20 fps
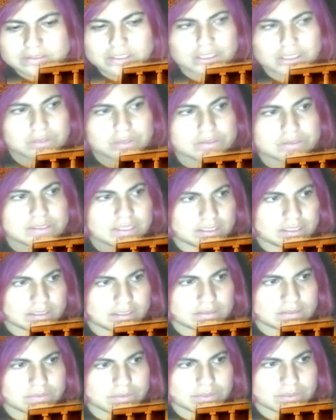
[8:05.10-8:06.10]
that you'll see
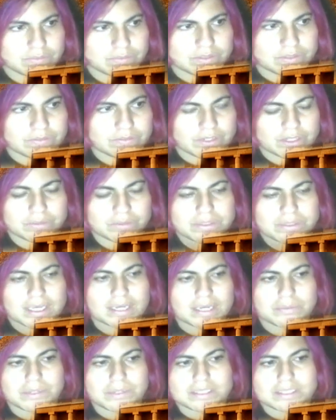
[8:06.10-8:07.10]
in, in the video
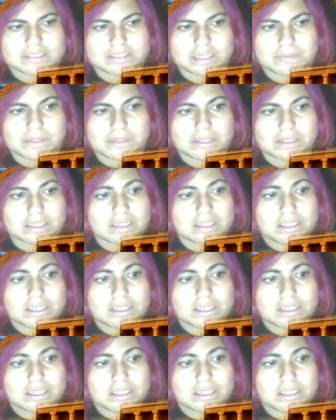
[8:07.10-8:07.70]
that when he's talking about